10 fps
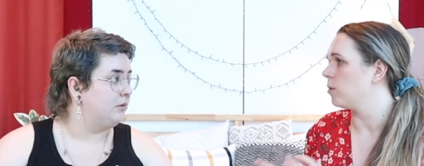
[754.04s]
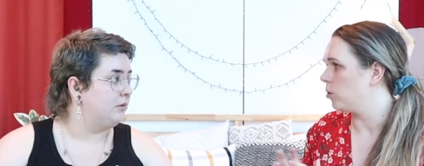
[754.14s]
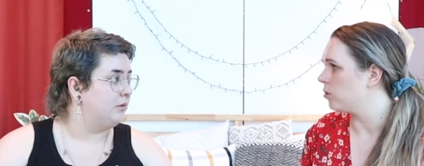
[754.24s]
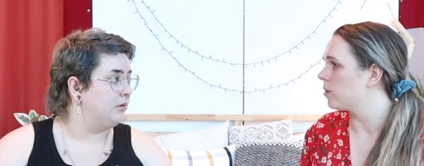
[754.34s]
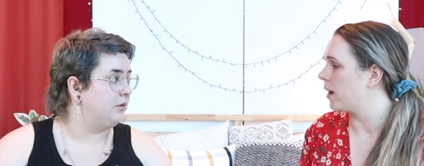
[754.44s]

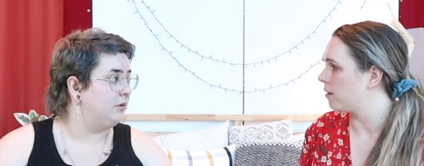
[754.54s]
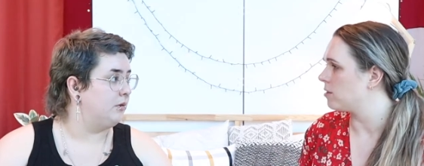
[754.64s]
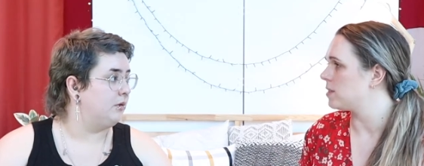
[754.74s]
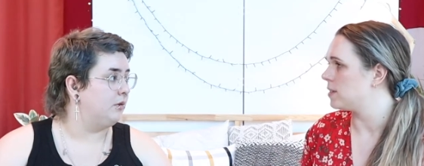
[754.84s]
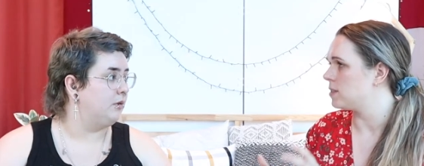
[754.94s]
Speaker 1: communal care
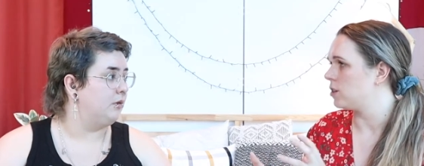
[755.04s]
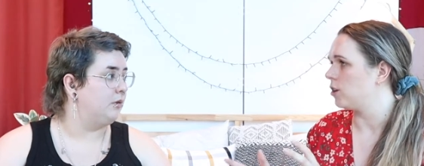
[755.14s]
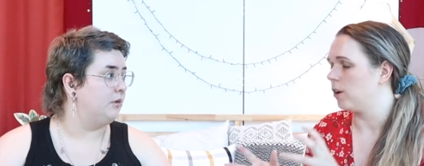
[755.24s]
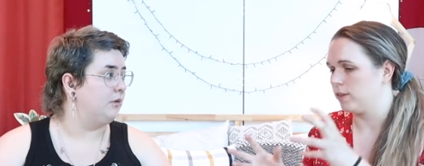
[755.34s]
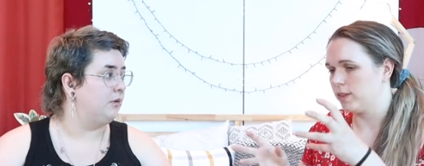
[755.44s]
is, is you
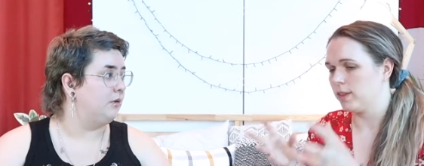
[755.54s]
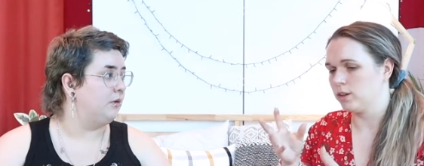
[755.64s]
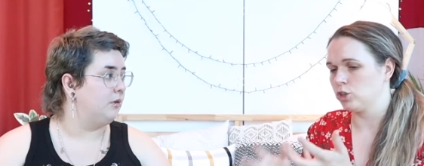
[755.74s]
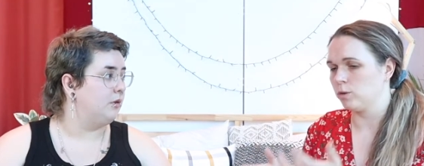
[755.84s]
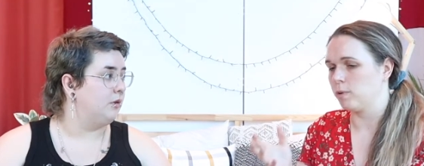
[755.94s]
know,
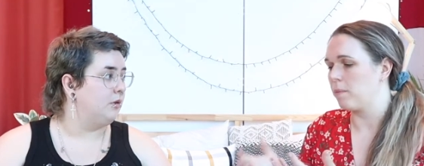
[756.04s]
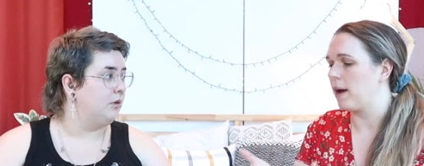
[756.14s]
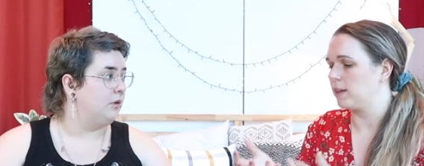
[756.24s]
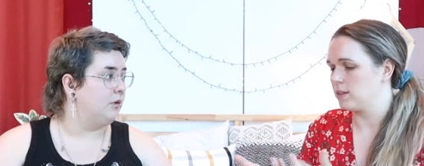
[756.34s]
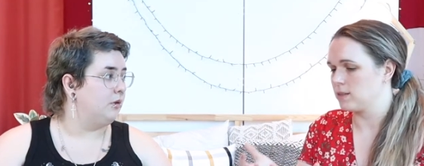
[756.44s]
should be
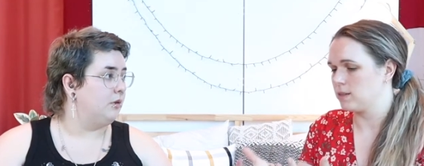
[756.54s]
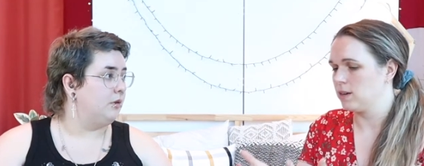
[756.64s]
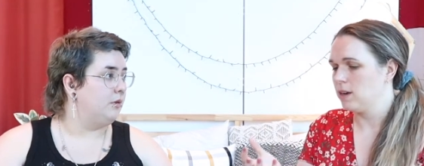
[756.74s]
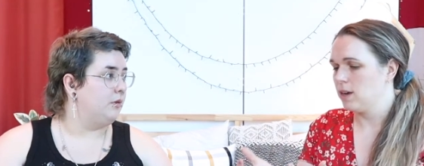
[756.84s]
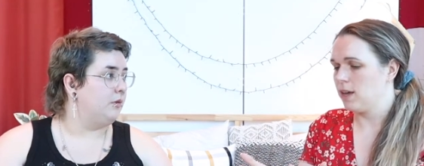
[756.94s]
balanced
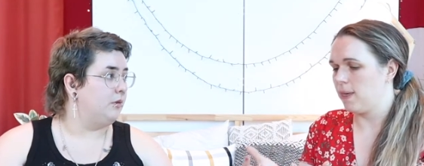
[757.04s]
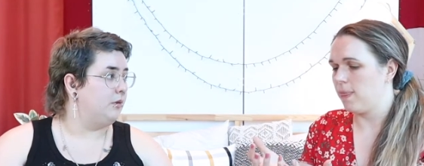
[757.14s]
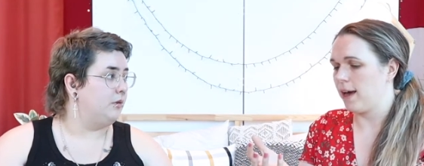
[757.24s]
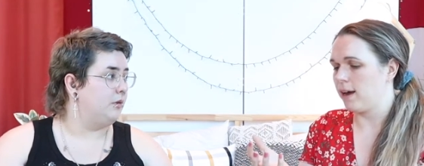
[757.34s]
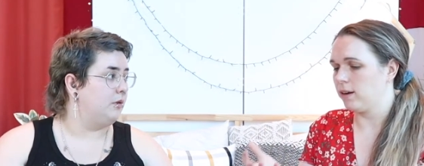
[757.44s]

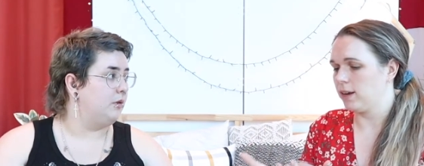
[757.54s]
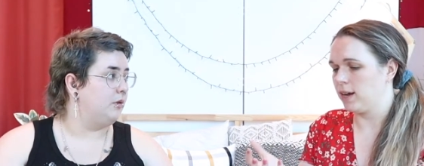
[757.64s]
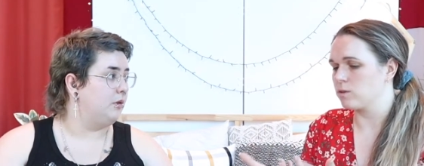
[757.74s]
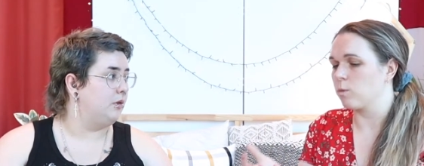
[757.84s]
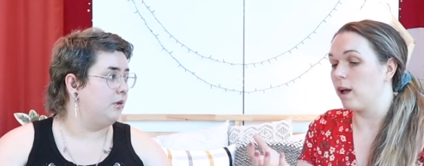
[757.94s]
in that,
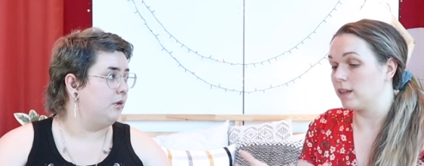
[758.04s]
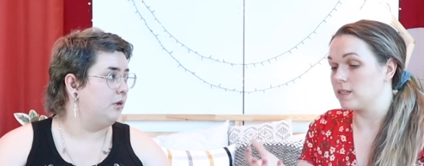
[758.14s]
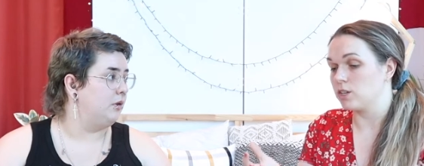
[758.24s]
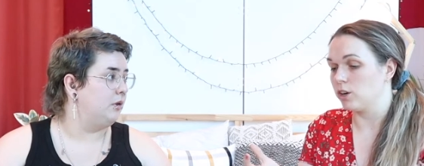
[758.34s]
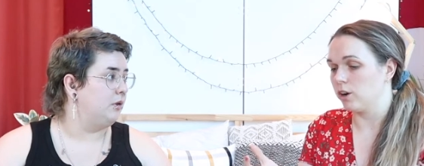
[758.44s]
as well
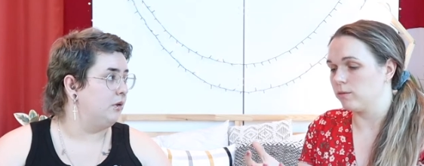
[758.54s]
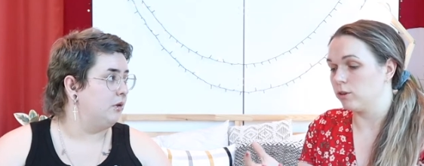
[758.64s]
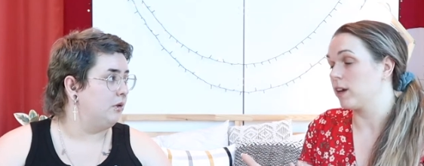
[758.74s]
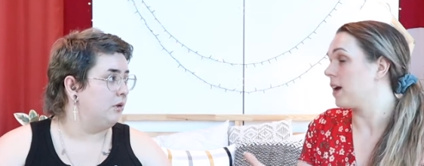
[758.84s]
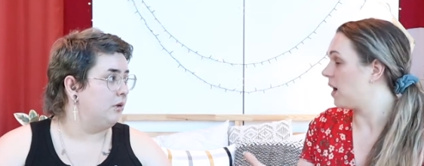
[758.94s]
as you know
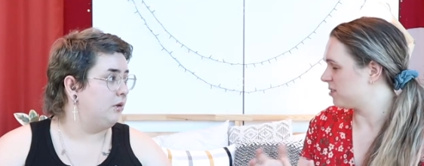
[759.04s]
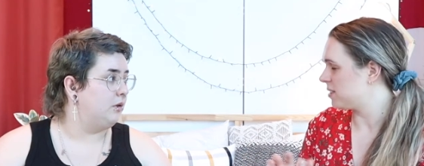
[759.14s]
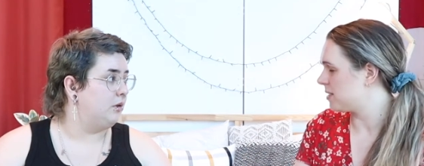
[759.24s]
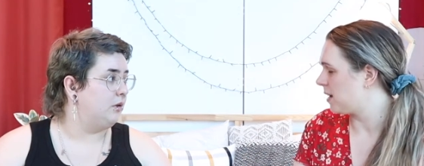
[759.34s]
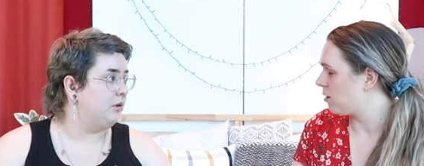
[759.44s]
looking after
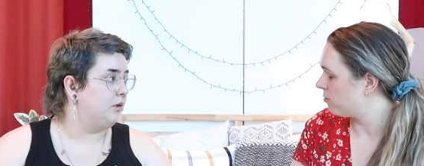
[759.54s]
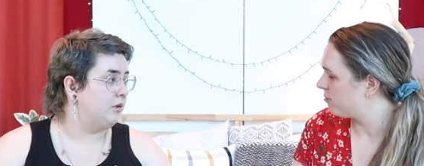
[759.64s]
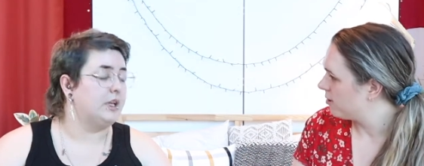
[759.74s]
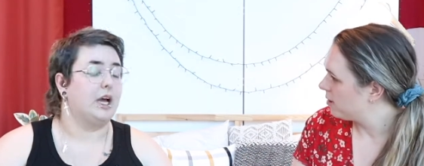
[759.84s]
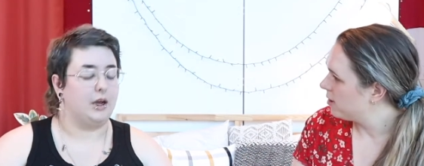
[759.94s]
the self.
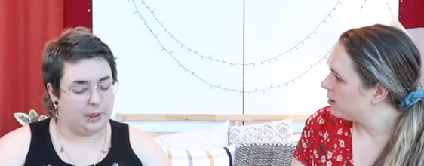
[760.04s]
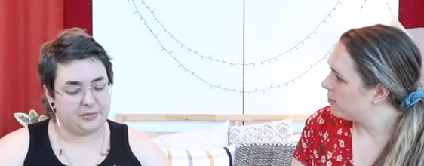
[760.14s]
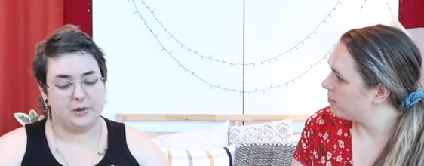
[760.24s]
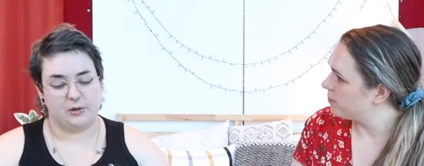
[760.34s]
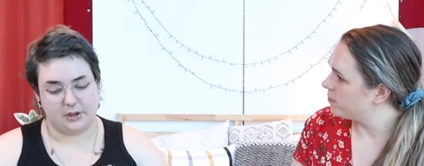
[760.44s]
Speaker 2: Yeah,
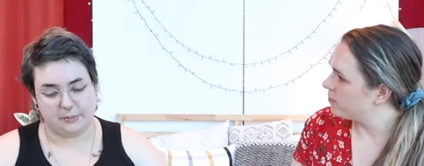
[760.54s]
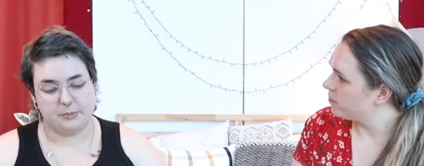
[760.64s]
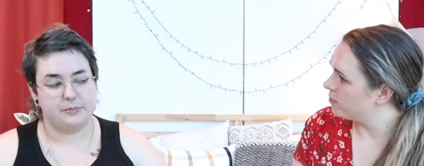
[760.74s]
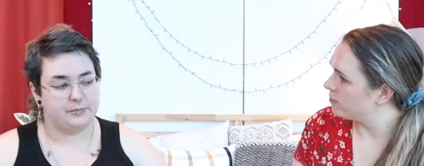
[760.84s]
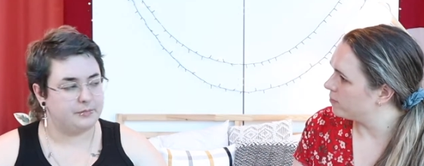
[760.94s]
absolutely.
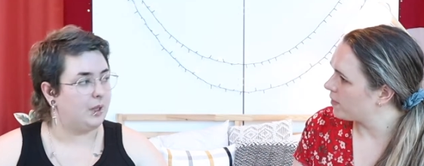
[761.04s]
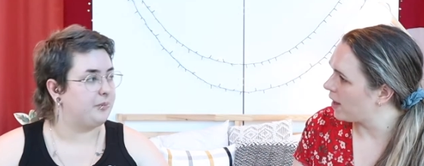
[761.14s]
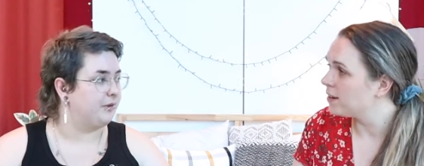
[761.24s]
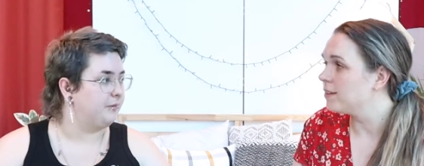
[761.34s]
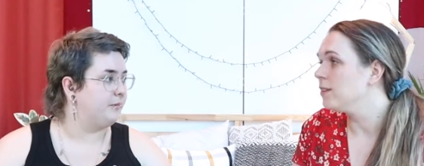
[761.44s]

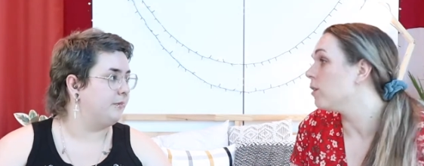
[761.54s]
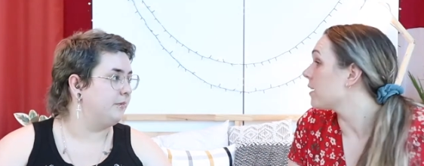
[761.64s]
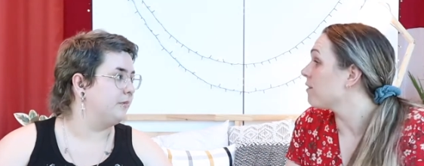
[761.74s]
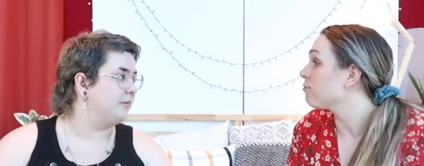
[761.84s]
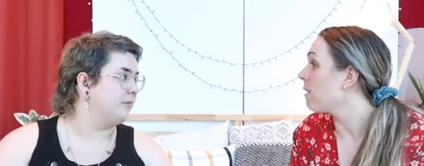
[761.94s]
Speaker 1: And
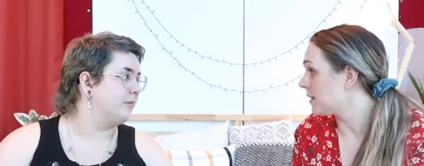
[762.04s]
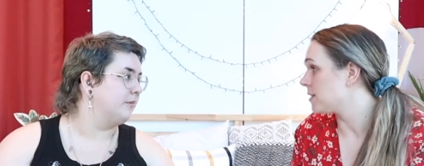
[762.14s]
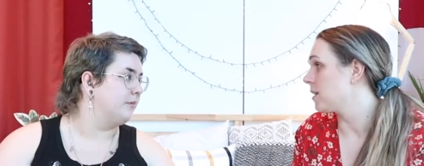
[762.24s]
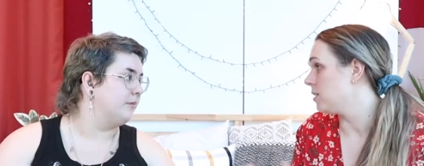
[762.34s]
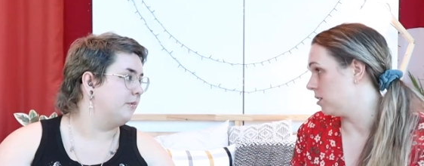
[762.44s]
look, if
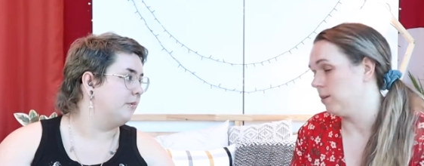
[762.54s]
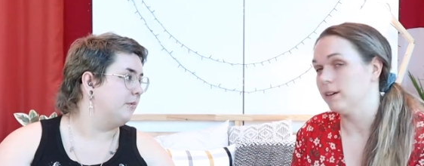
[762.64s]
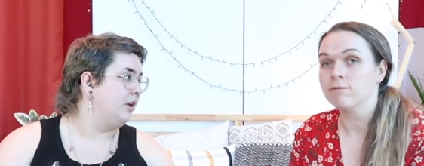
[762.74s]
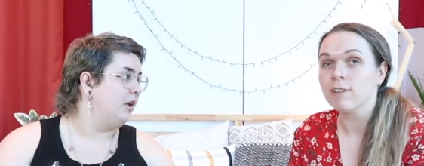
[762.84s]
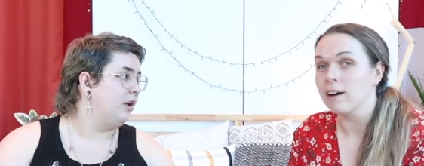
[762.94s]
rats can do
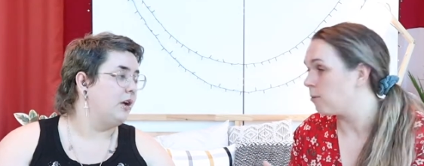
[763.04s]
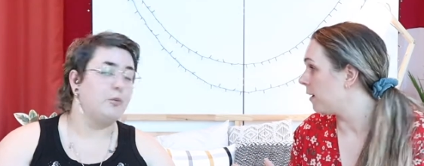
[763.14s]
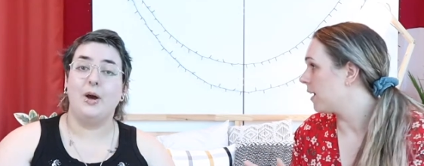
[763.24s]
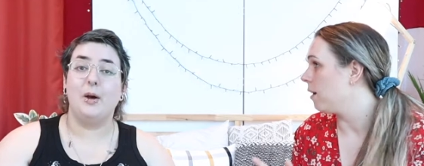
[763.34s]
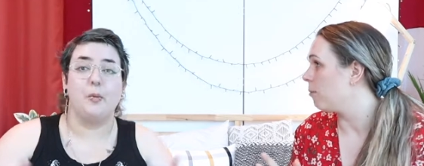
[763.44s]
it, fuck,
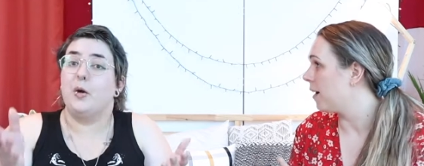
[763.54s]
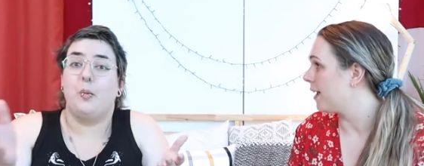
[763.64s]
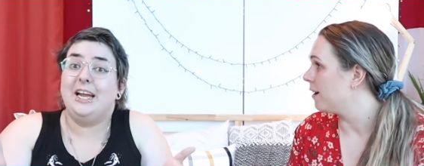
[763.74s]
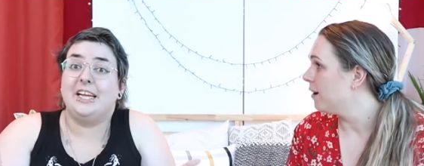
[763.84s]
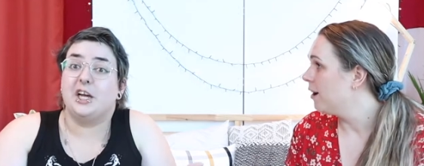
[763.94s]
why can't we?
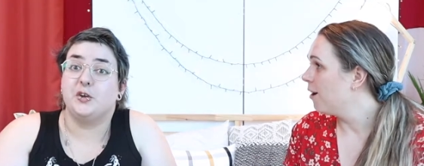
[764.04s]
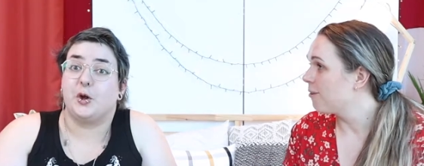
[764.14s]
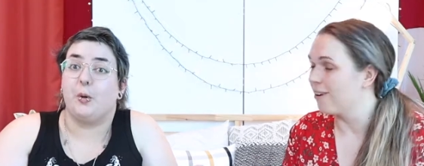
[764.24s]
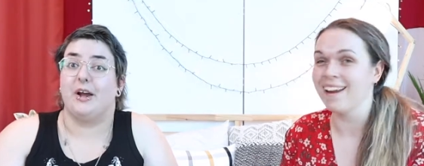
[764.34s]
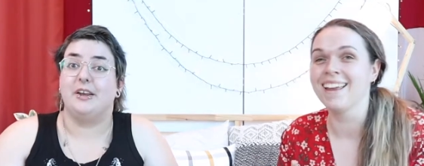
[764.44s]
When we can
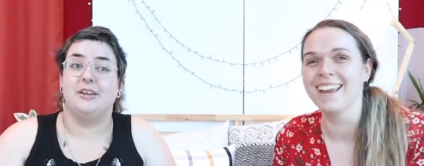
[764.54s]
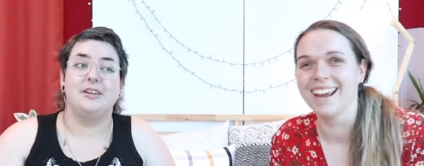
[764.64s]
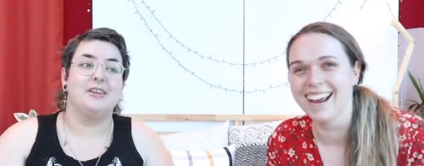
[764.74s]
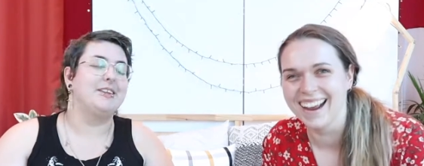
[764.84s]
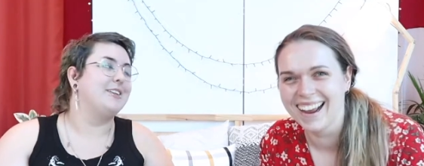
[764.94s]
do right.
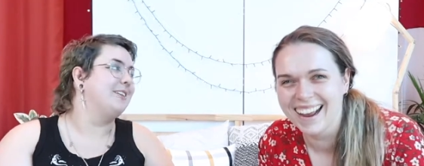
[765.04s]
it.